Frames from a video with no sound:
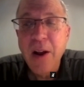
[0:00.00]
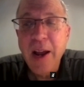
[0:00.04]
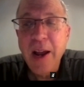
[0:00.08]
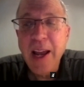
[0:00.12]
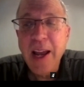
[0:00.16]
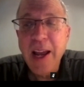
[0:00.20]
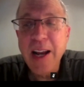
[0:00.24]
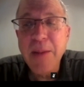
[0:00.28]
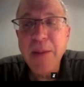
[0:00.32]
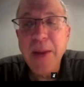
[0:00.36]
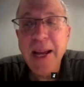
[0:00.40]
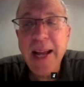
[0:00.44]

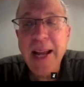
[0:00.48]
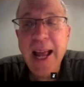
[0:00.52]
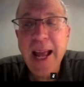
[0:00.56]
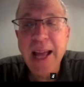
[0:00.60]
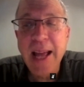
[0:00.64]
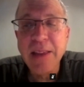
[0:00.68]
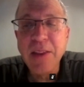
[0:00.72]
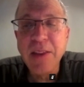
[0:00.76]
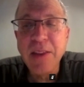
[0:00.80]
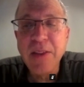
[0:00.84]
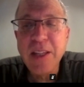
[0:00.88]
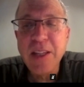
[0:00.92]
And I might
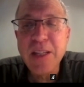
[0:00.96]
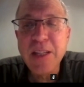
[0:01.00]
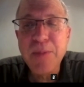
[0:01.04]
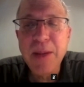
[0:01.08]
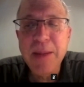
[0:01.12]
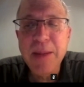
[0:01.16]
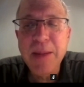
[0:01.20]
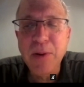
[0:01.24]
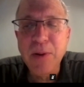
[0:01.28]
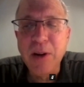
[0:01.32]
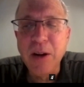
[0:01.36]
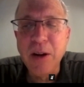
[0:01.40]
add that these
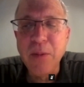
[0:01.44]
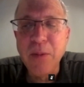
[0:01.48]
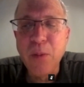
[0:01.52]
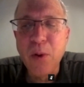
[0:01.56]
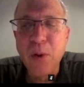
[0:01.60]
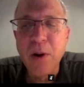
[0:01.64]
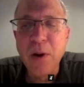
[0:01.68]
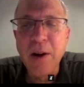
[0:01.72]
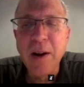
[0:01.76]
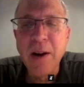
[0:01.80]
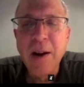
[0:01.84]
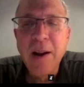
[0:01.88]
people are
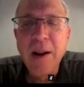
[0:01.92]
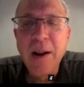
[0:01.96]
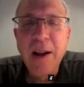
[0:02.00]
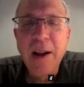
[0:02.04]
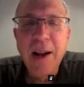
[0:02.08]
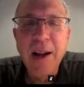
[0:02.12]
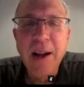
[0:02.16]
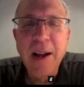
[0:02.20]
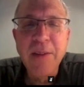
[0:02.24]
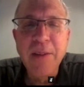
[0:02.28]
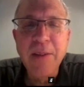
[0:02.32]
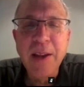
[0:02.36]
more
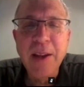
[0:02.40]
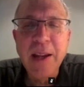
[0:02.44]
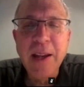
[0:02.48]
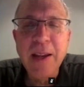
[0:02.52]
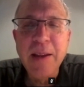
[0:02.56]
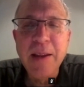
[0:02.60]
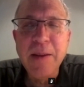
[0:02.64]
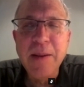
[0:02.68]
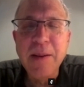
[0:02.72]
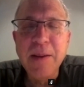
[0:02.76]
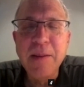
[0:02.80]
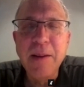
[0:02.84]
of
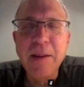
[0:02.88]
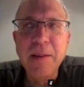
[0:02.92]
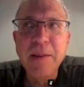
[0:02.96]
a